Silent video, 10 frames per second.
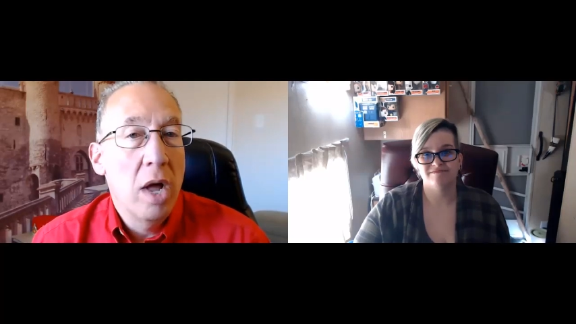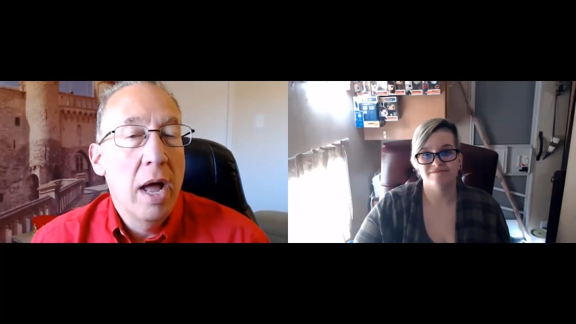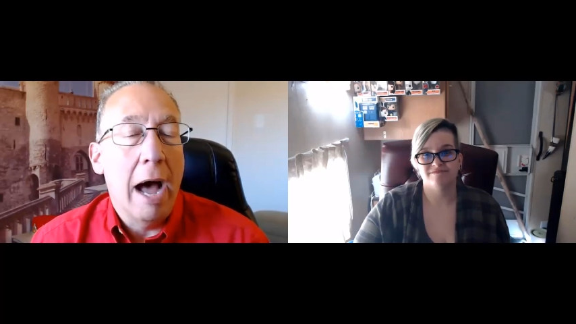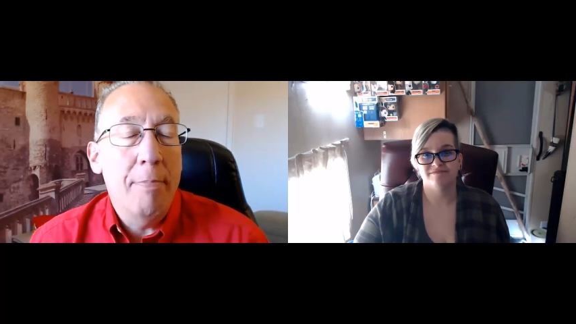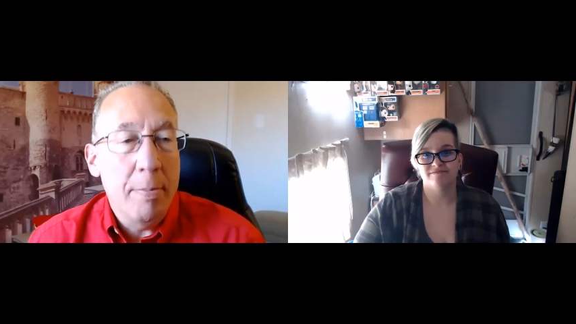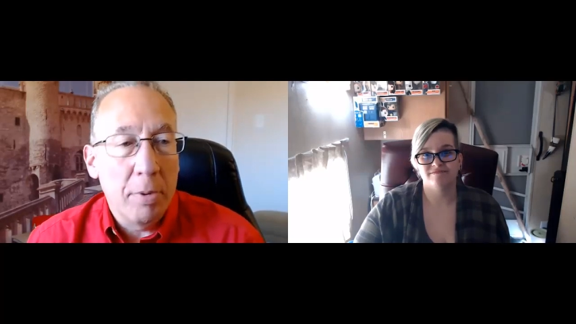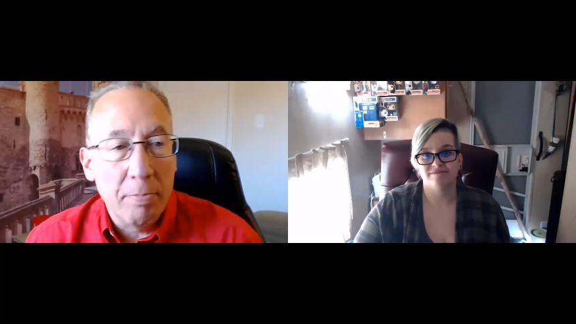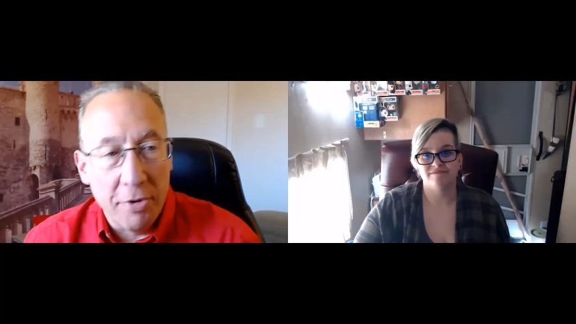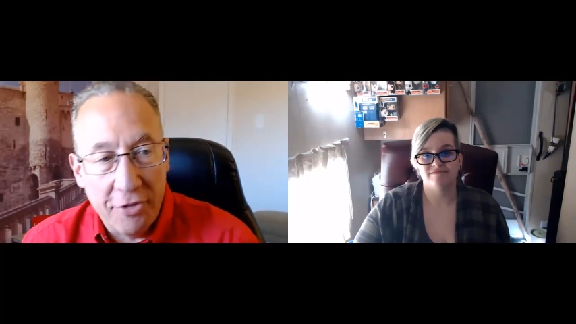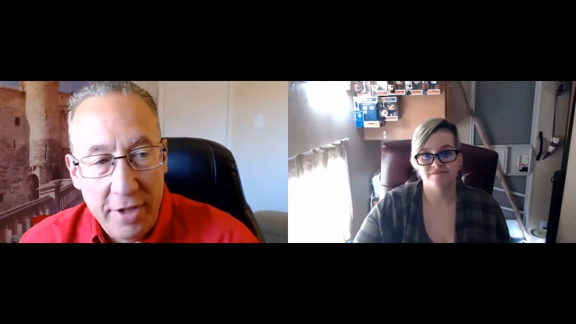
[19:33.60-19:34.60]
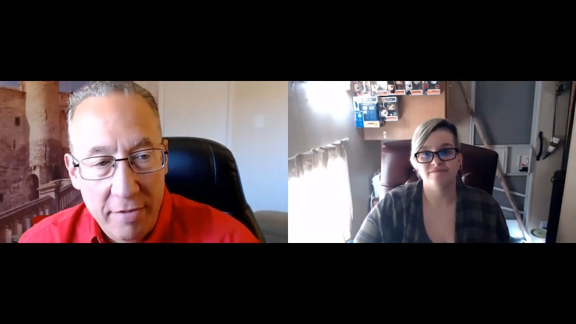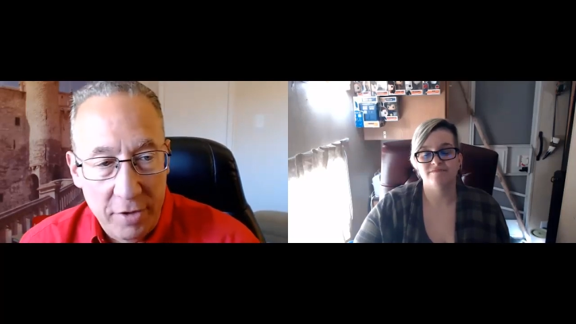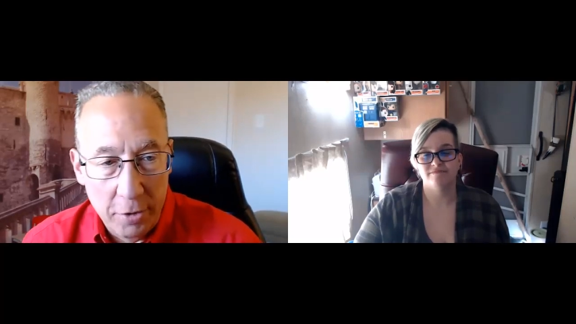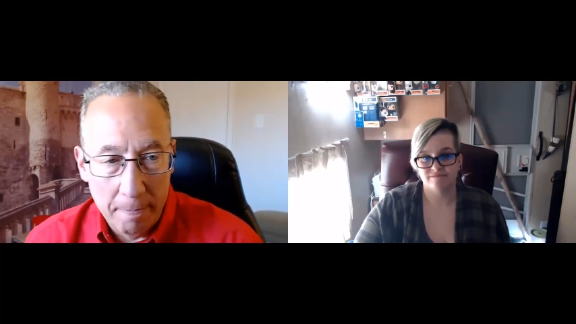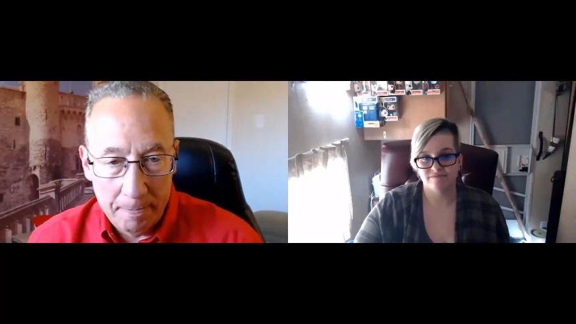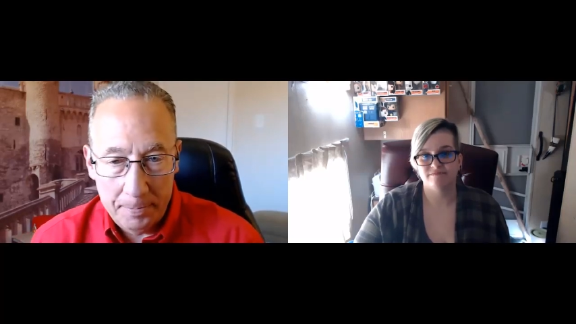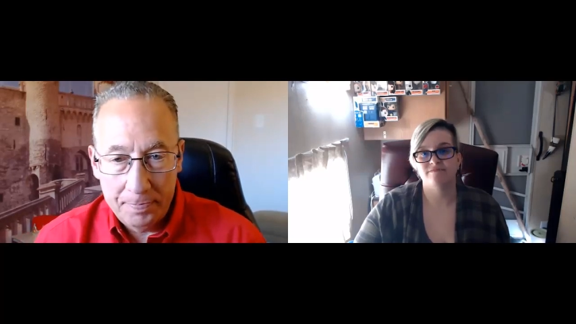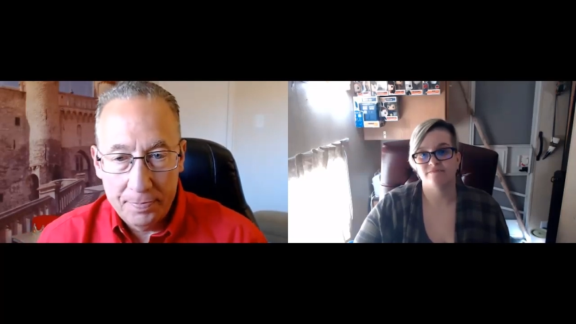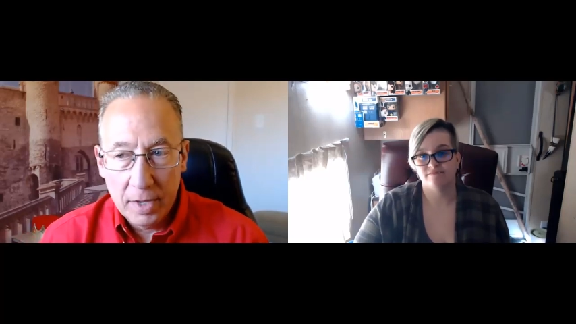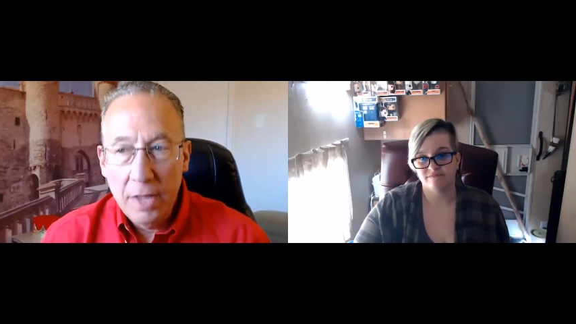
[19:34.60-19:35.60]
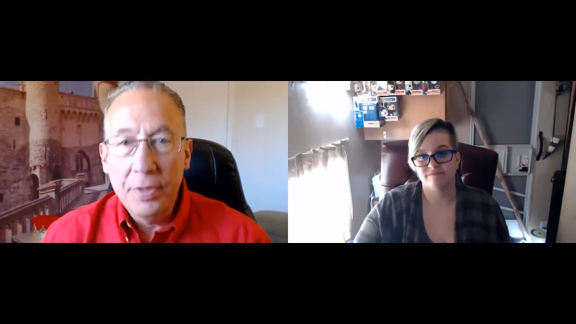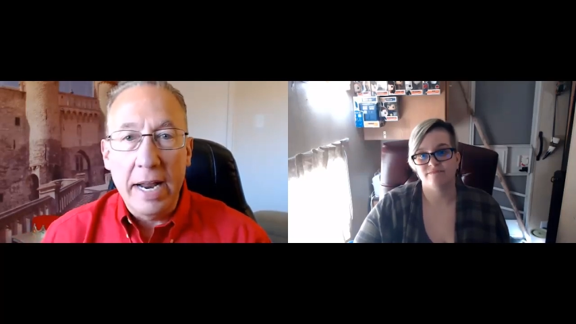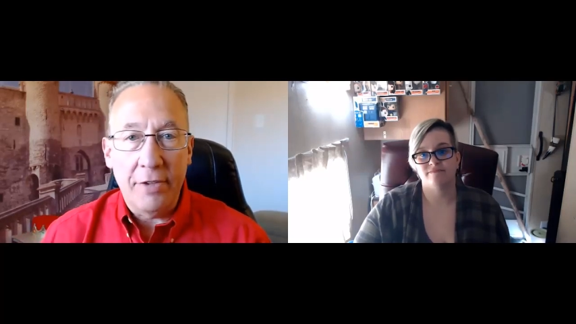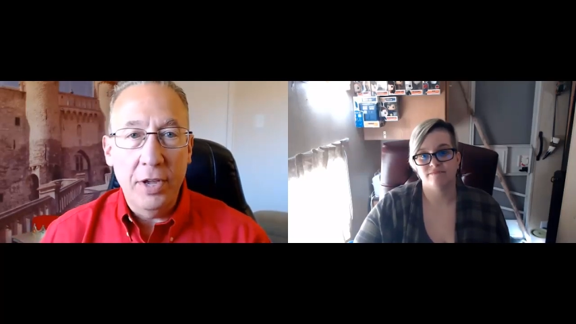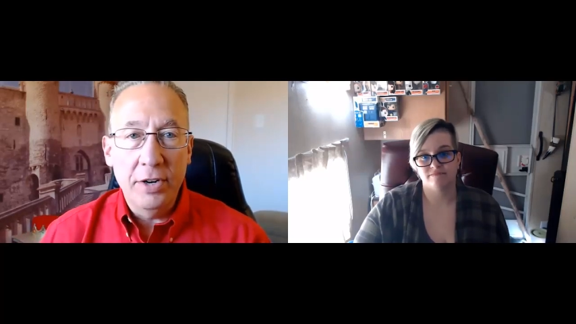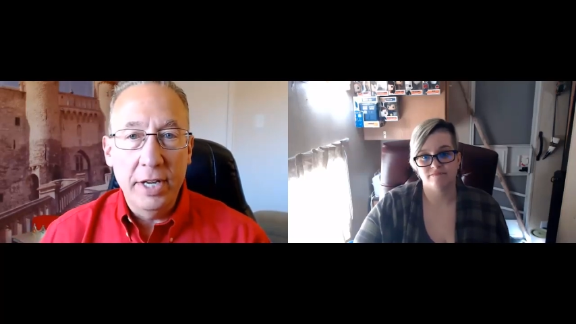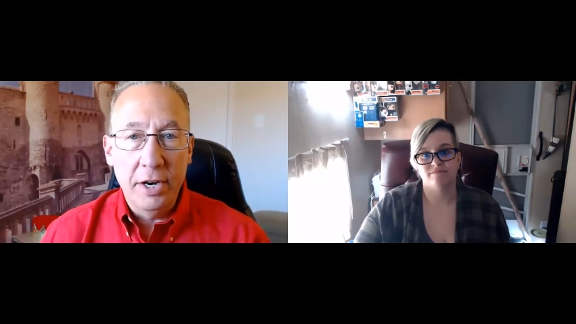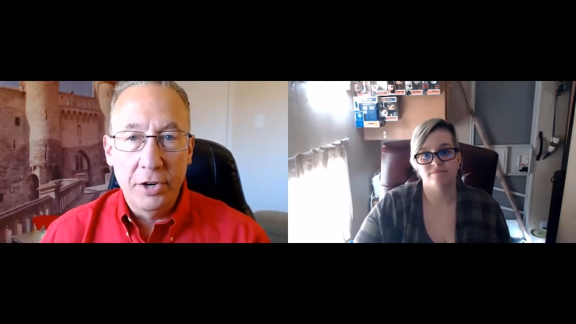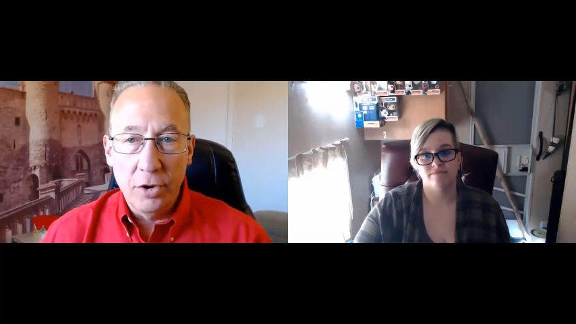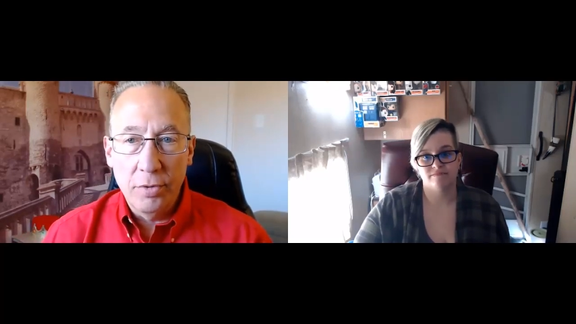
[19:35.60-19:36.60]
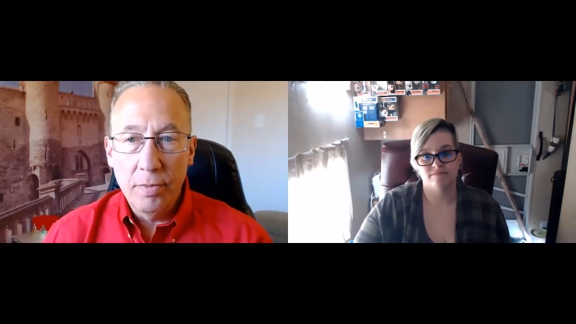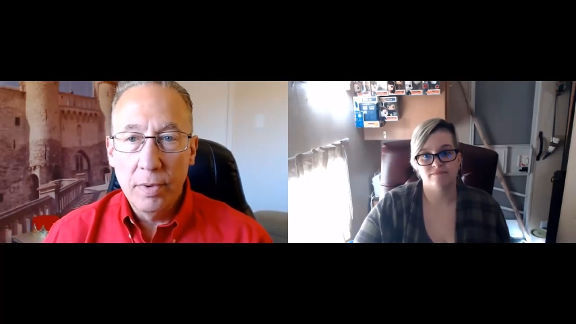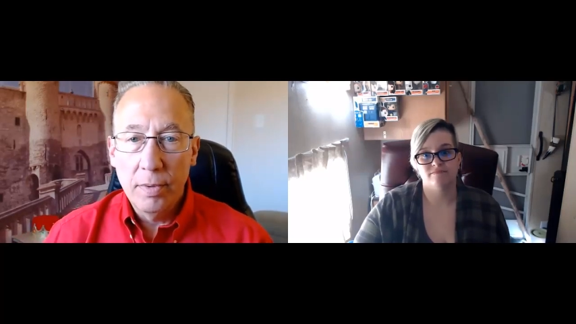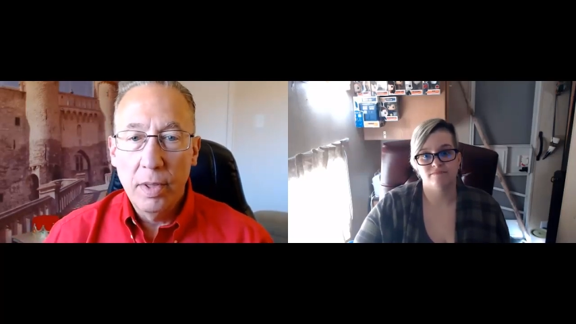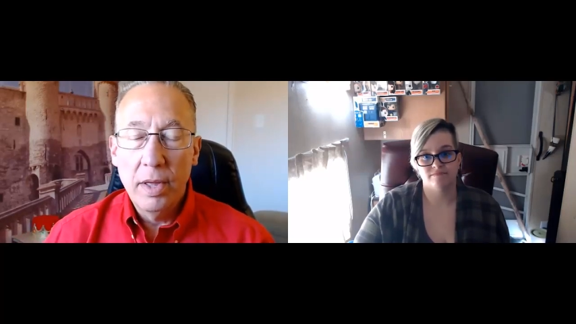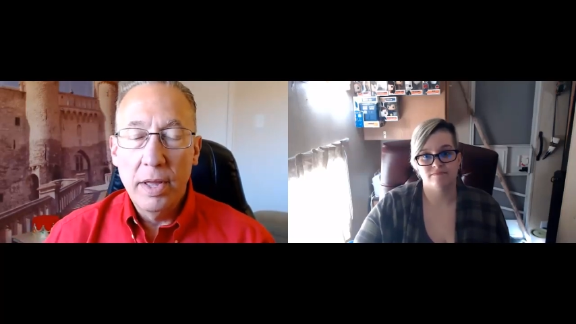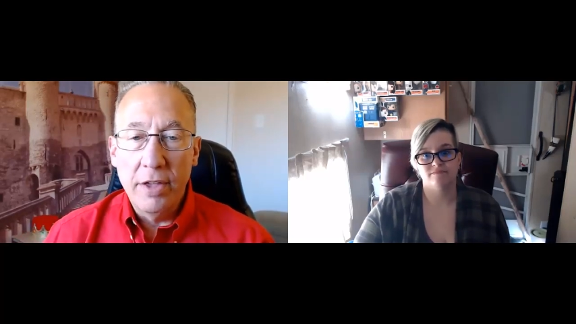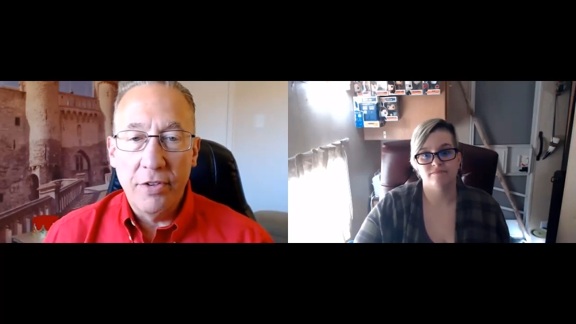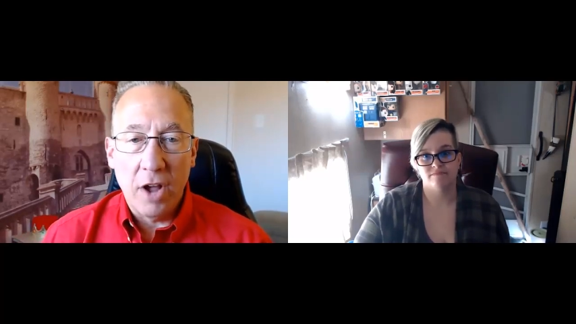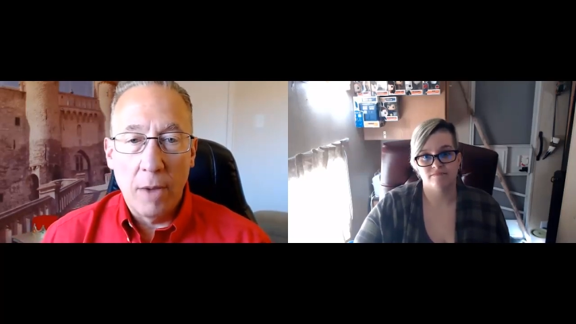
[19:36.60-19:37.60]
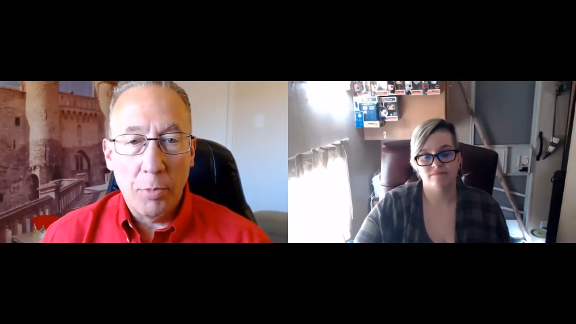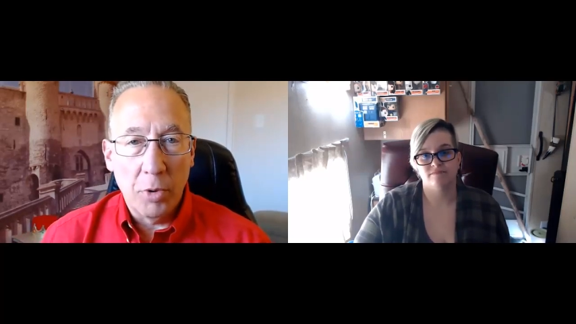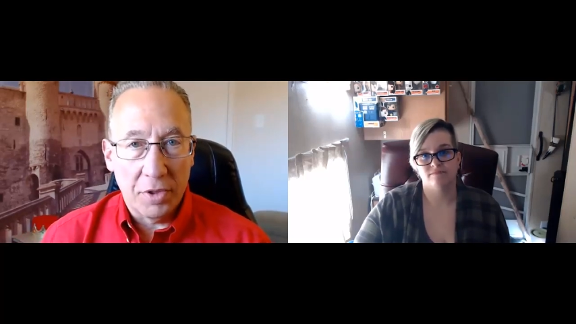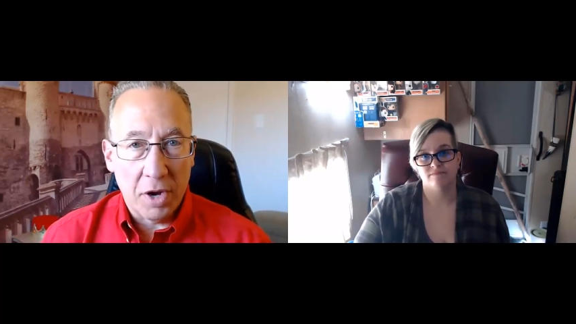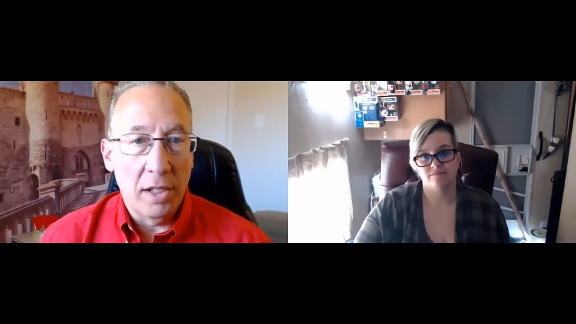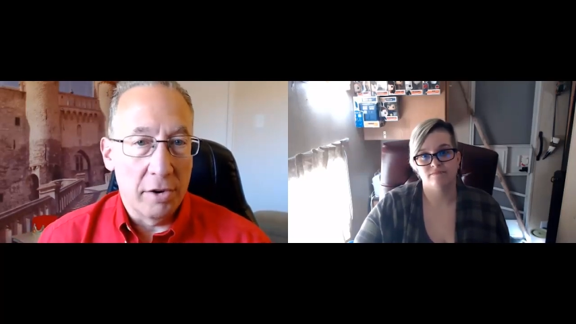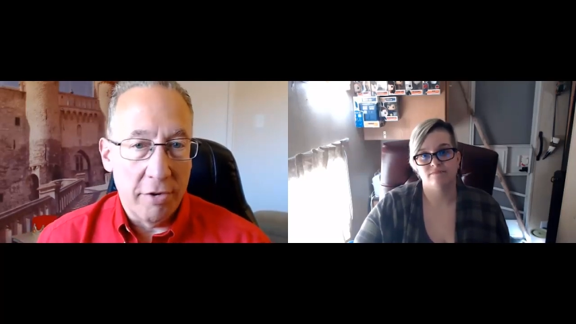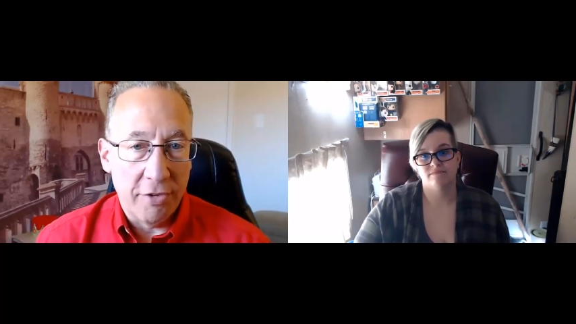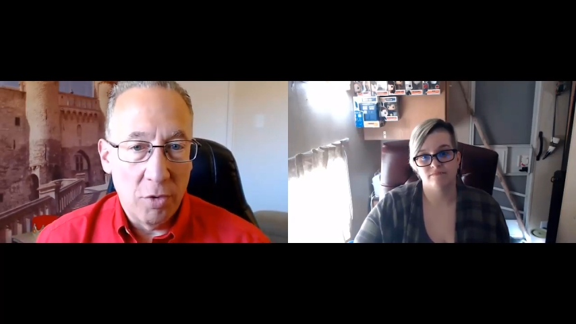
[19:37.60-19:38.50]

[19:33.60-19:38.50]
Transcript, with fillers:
Speaker 1: how people perceive you. The next thing you need to do is come up with colors.